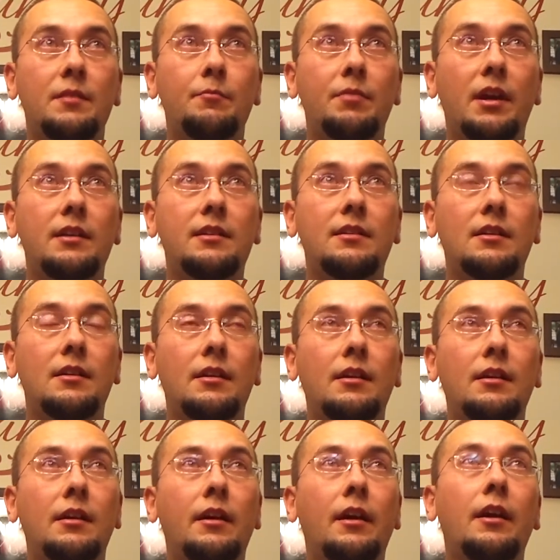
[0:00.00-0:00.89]
But
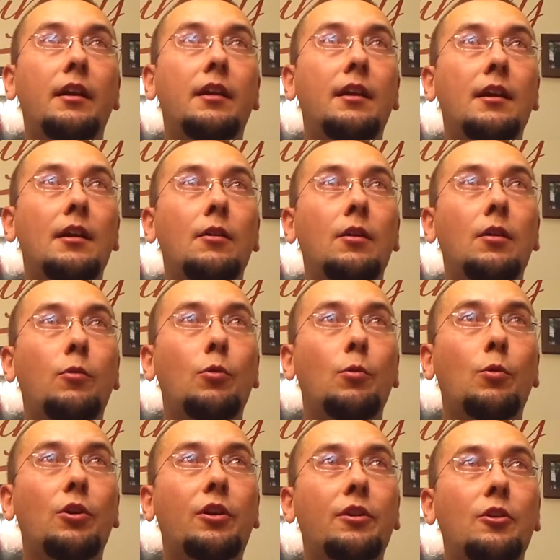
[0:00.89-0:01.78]
yeah, we're
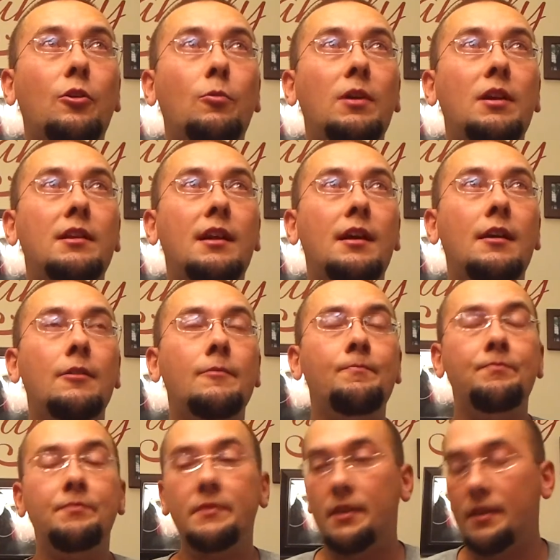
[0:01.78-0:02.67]
working our way down.